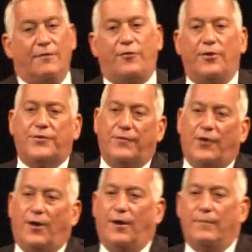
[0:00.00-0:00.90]
First of
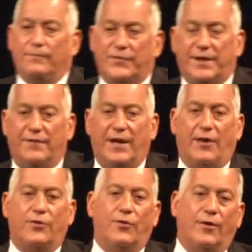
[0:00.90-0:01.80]
all, to give
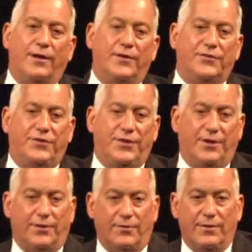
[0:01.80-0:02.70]
Al Gore his
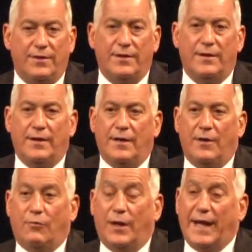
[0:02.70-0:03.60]
due,
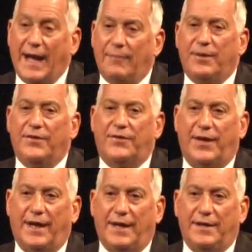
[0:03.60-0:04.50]
what happens
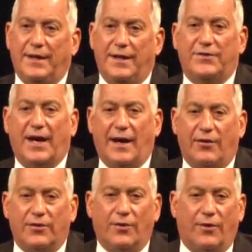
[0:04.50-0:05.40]
then is
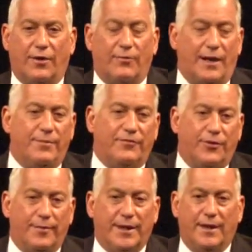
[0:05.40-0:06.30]
Al Gore, right
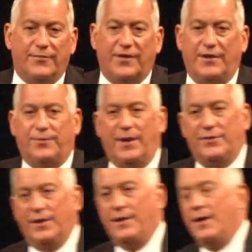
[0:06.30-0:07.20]
before he becomes vice
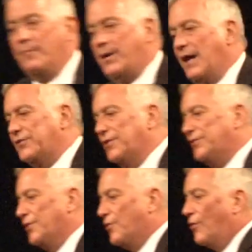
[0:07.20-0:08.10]
president,
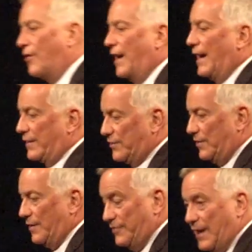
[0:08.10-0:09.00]
passes the Gore Act
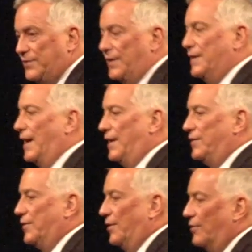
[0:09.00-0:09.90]
of
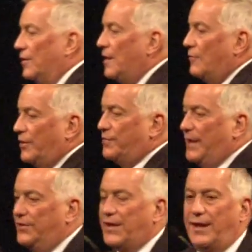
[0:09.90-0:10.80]
1992, which
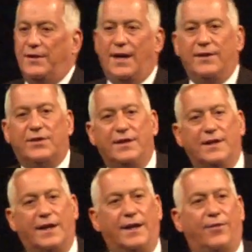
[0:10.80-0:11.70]
means that in
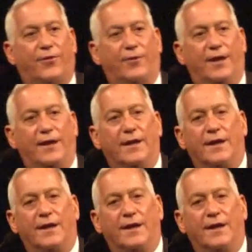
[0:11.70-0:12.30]
1993,